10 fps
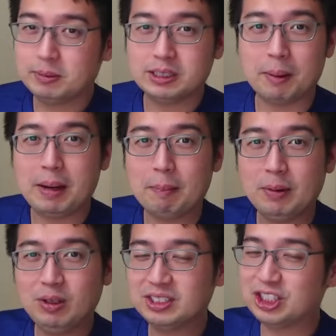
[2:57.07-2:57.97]
Some
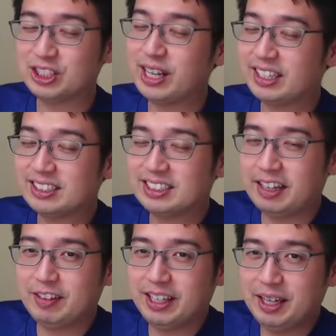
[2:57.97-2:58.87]
people just like to
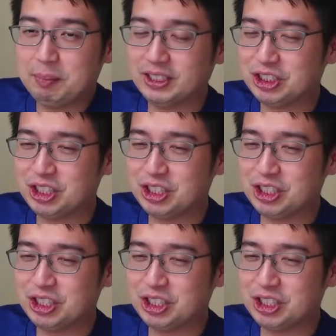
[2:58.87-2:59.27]
save the image.